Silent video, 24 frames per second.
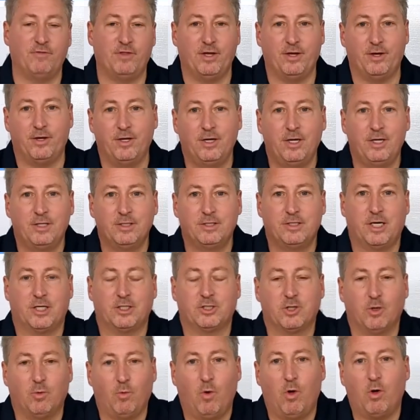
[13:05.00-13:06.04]
of the
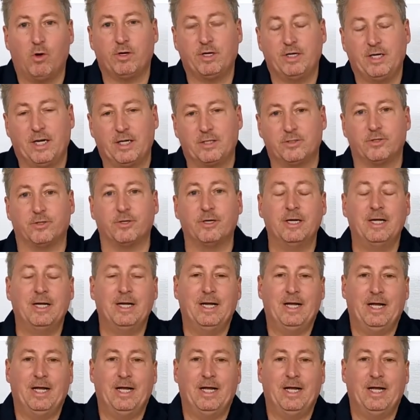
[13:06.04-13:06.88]
Tesla wall connector.